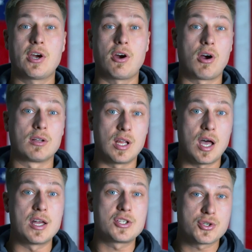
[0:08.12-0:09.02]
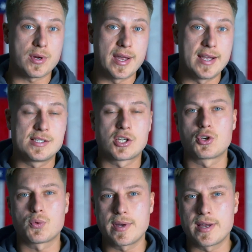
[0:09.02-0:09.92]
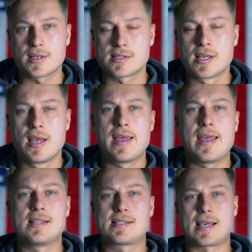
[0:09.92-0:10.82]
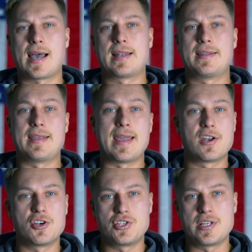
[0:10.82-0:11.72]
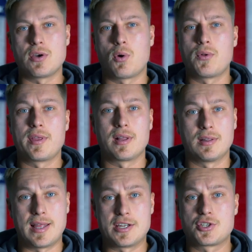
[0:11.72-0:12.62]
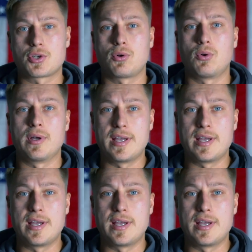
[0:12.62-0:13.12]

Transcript: There are a lot of trades, careers inside the energy or the electrical